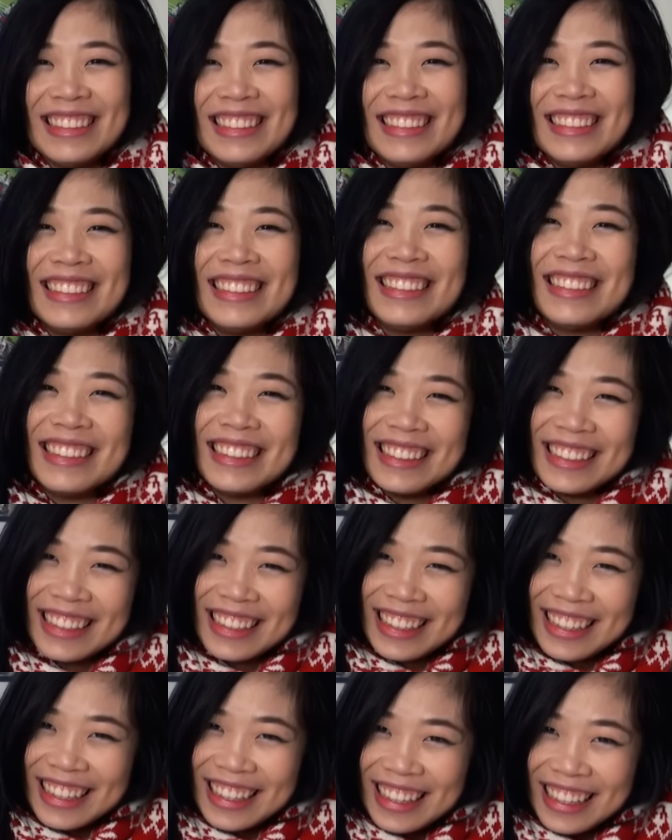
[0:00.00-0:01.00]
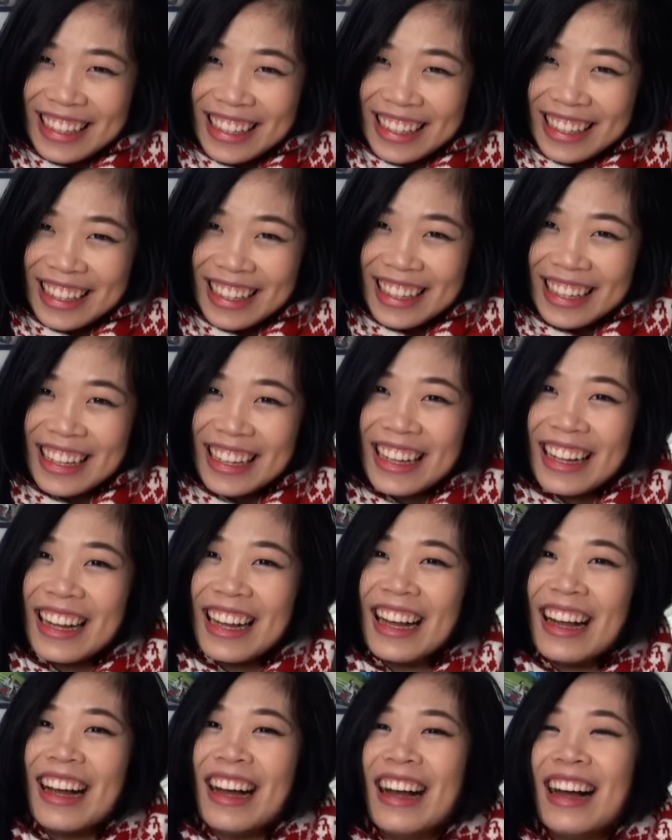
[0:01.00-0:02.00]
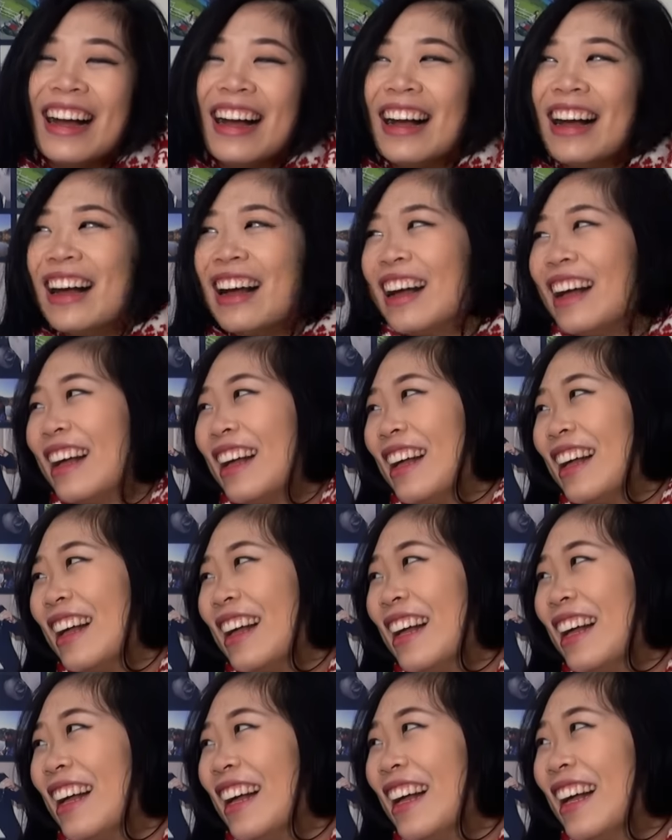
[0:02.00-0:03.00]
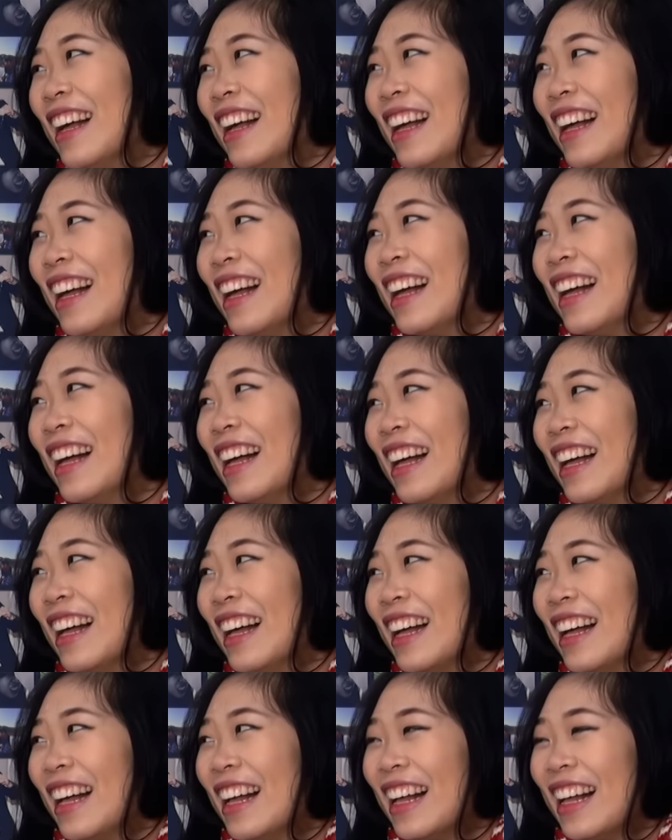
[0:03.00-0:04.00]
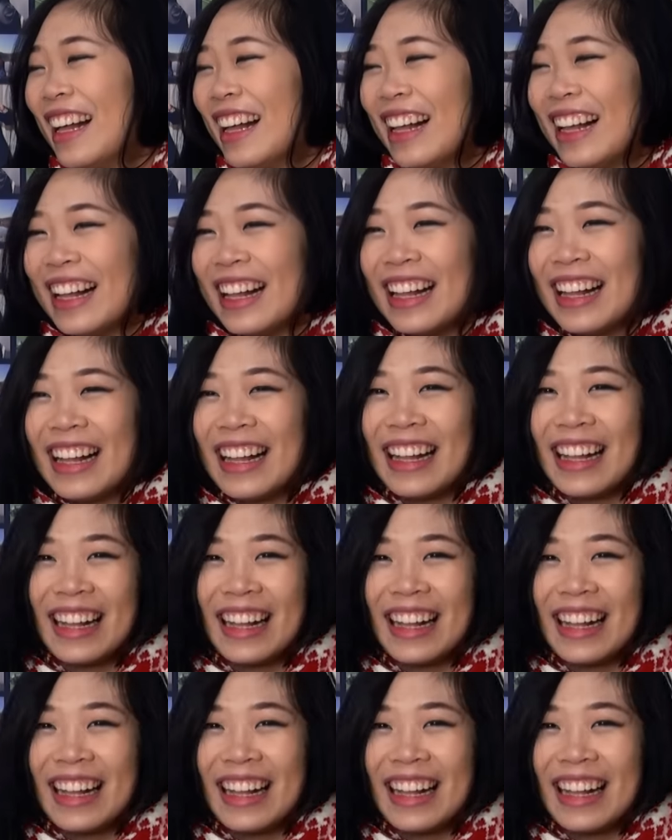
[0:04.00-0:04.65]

(not speaking)